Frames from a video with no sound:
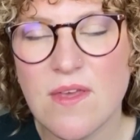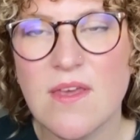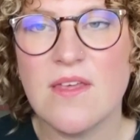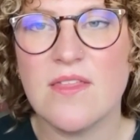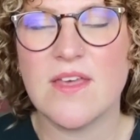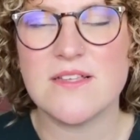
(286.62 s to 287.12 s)

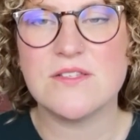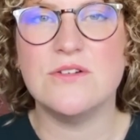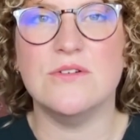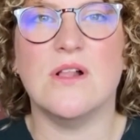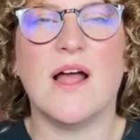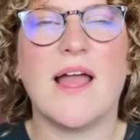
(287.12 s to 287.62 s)
That's
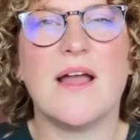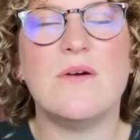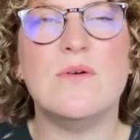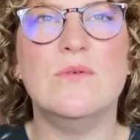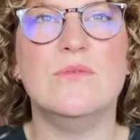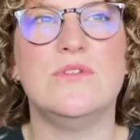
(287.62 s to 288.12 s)
cool.
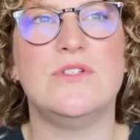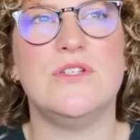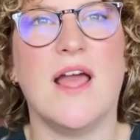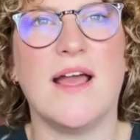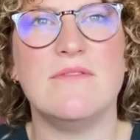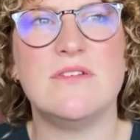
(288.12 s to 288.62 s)
How
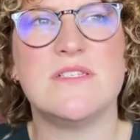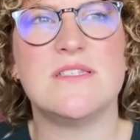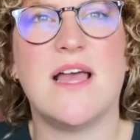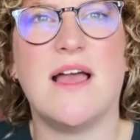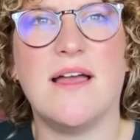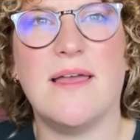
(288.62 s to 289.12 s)
does
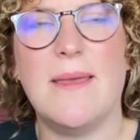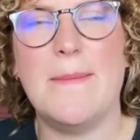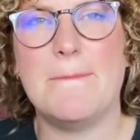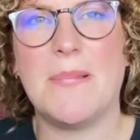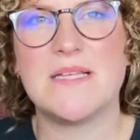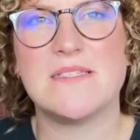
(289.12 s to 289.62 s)
that
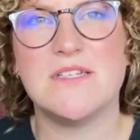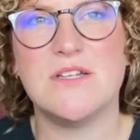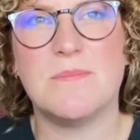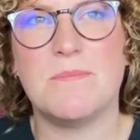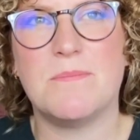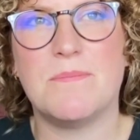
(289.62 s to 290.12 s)

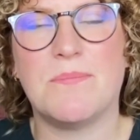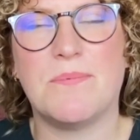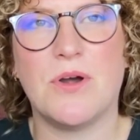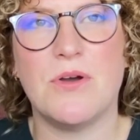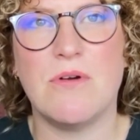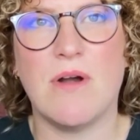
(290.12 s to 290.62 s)
ambassador
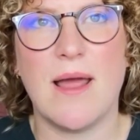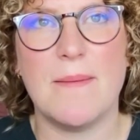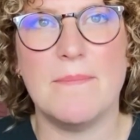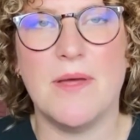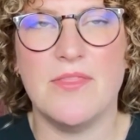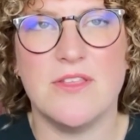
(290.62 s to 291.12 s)

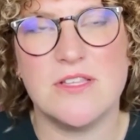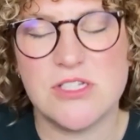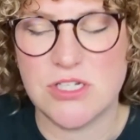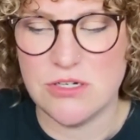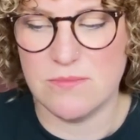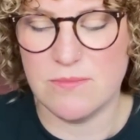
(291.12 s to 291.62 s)
program and the
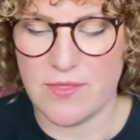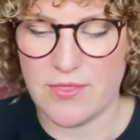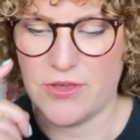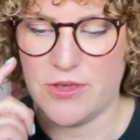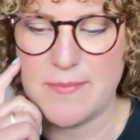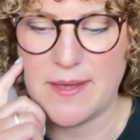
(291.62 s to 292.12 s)
student one that
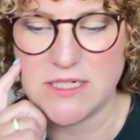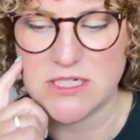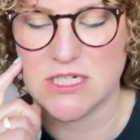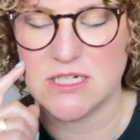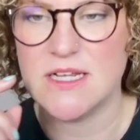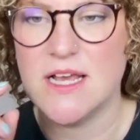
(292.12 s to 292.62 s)
you
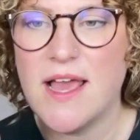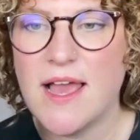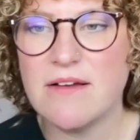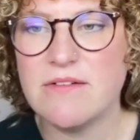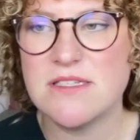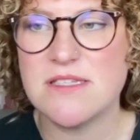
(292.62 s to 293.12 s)
mentioned,
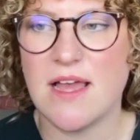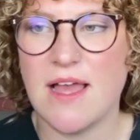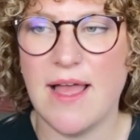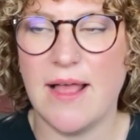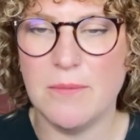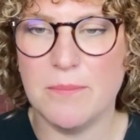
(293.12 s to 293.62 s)
how does that
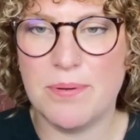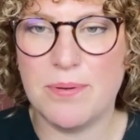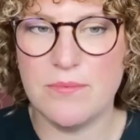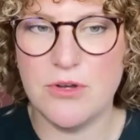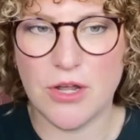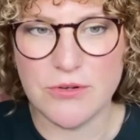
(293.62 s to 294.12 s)
help
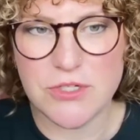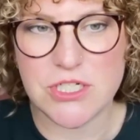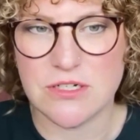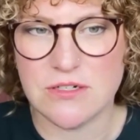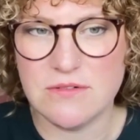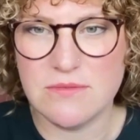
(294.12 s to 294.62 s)

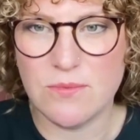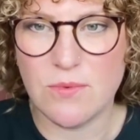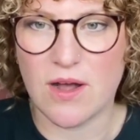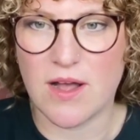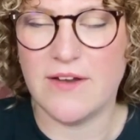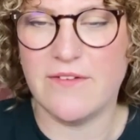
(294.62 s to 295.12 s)
Notion?
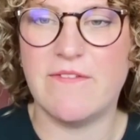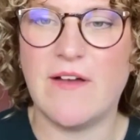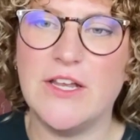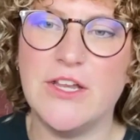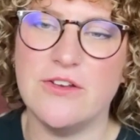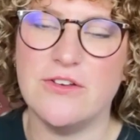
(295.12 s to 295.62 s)
What kind of
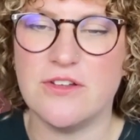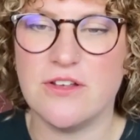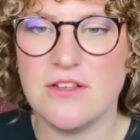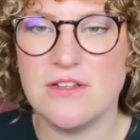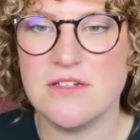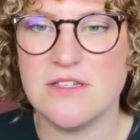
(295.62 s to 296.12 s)
value
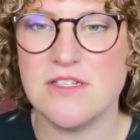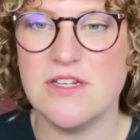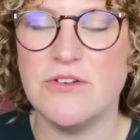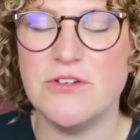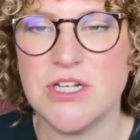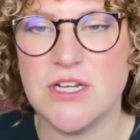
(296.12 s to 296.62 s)
does
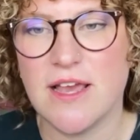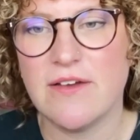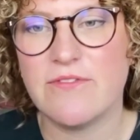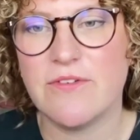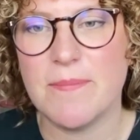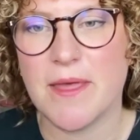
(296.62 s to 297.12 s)
Notion get
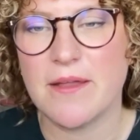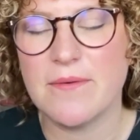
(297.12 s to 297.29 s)
from that?